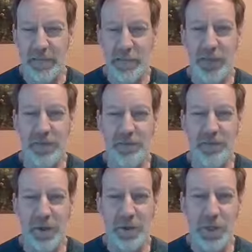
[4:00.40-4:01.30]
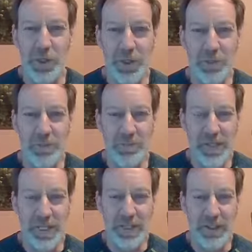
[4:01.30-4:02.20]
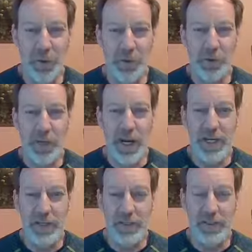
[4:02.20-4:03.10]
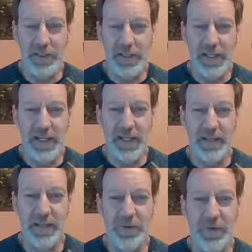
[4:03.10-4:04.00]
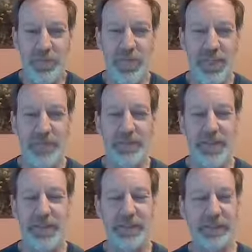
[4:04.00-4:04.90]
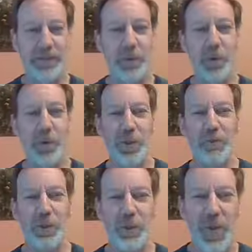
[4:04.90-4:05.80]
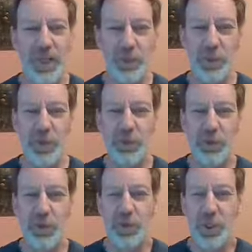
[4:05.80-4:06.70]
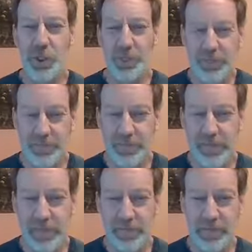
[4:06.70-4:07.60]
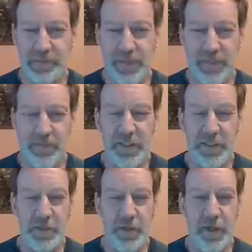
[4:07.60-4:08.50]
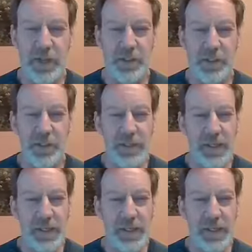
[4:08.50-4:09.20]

for all human beings, all creation, and that we've been given the role and responsibility of stewardship of, of this creation.